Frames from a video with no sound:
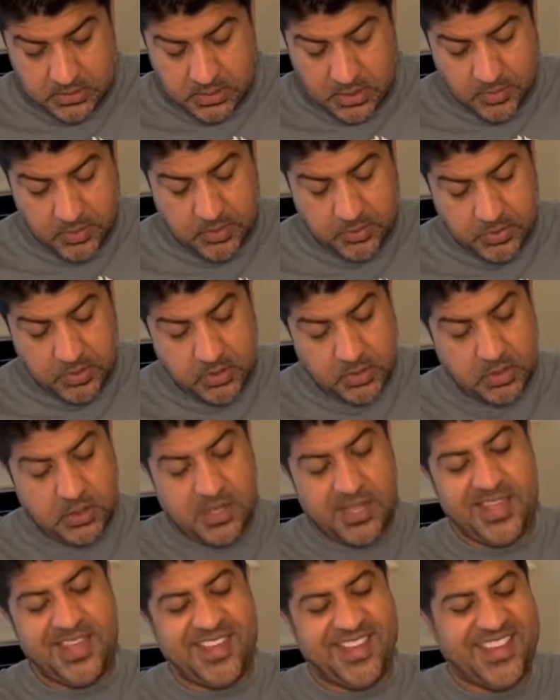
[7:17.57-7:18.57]
I mean,
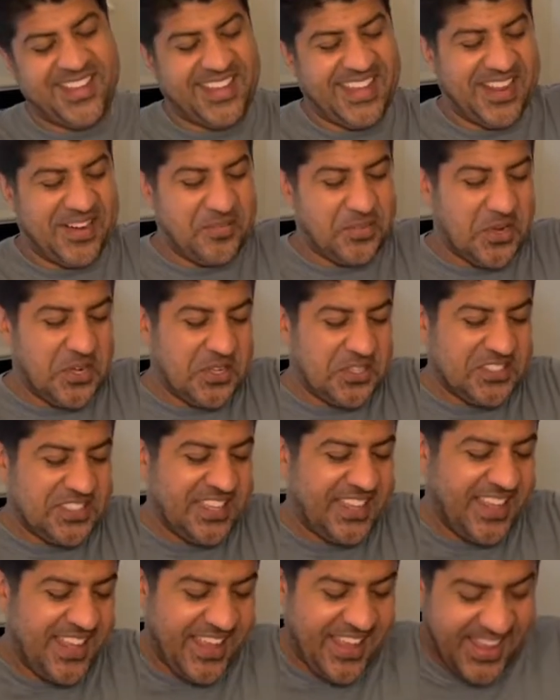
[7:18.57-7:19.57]
can of
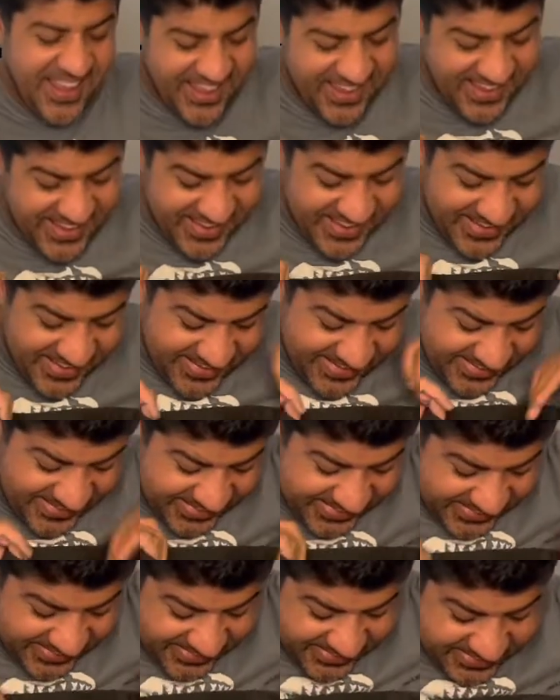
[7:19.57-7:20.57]
balls.
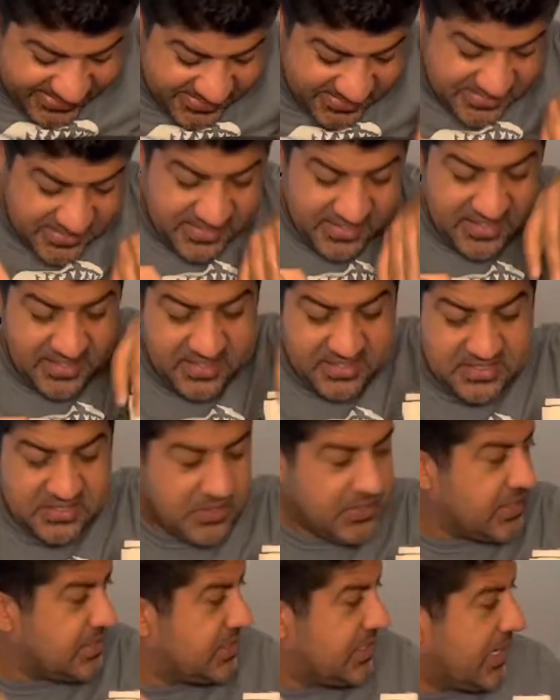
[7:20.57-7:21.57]
So
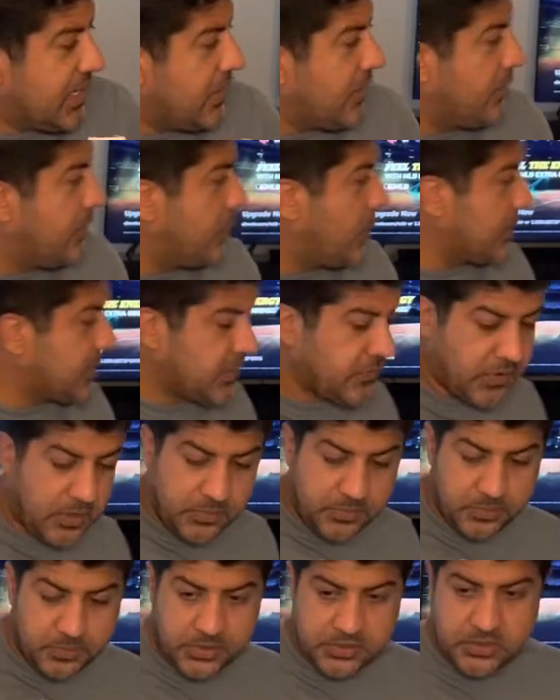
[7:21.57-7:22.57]
let's see how it works if I
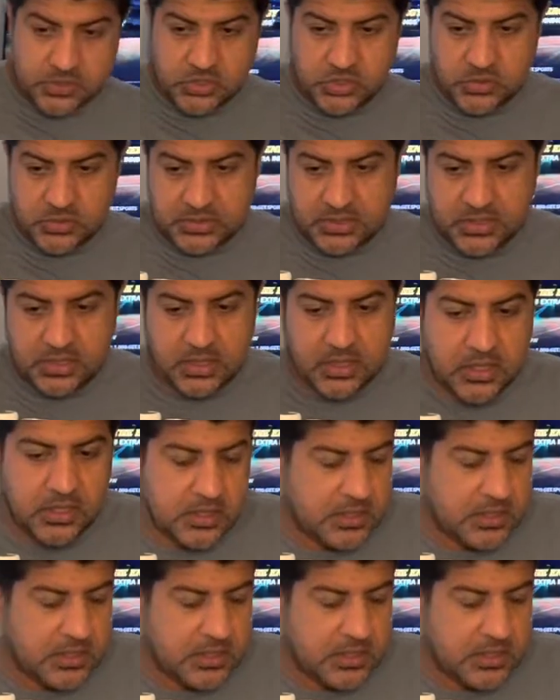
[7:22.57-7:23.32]
put the shoes in here.